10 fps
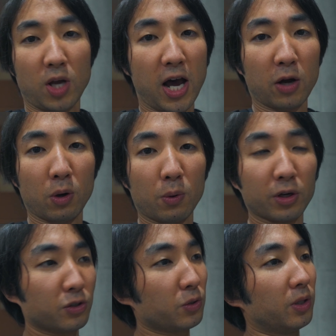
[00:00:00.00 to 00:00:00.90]
How do I
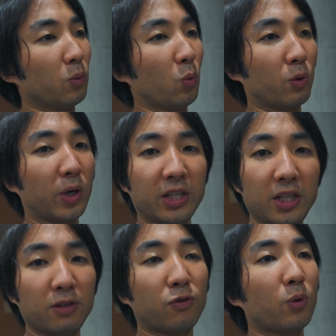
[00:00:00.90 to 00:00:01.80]
want to do it? What do I
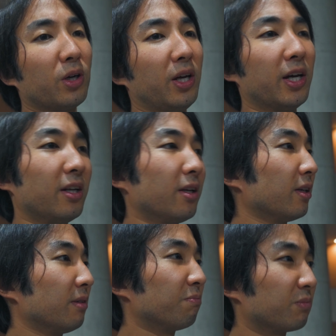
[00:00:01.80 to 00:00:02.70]
need for it? And
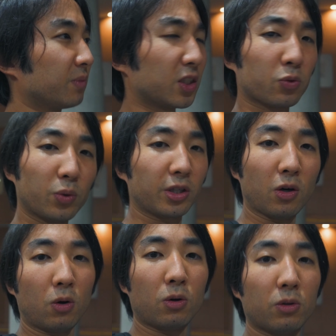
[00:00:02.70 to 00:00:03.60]
that's really
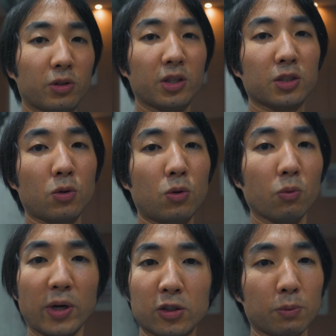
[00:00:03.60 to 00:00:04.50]
all this whole
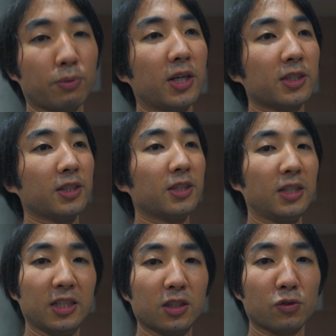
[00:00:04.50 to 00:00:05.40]
rental process
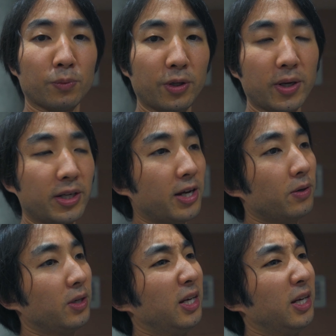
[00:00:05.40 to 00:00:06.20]
is for me right now.